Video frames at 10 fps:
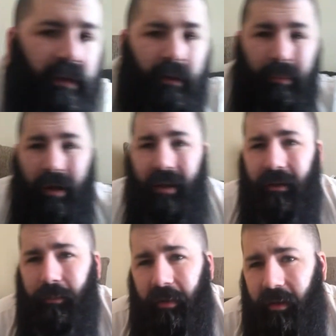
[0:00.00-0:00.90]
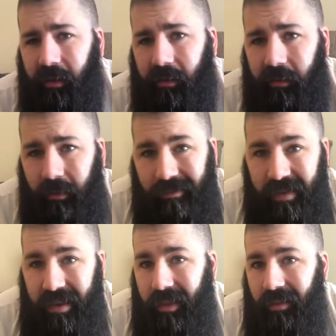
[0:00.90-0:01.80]
the other products because the
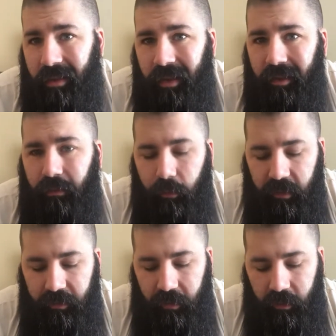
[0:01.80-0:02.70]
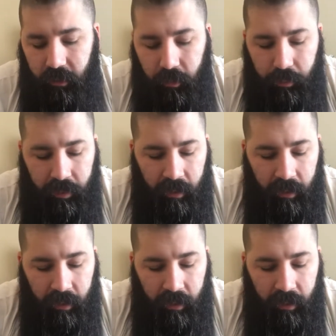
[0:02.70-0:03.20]
vegan thing threw me for a loop,